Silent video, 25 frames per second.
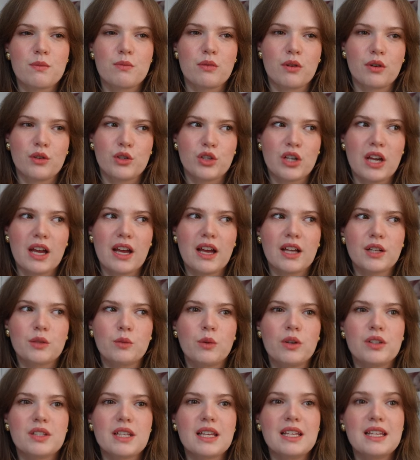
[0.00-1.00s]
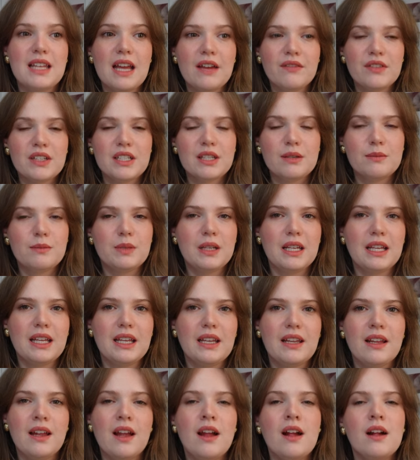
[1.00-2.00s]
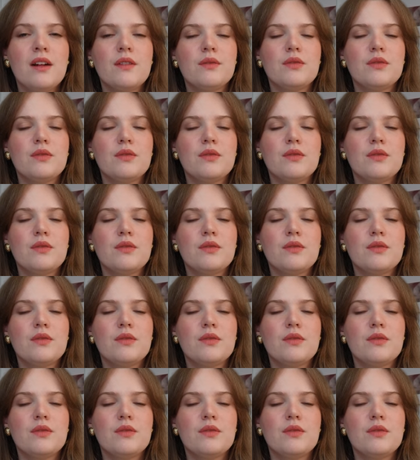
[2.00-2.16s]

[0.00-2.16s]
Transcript: the project was inevitably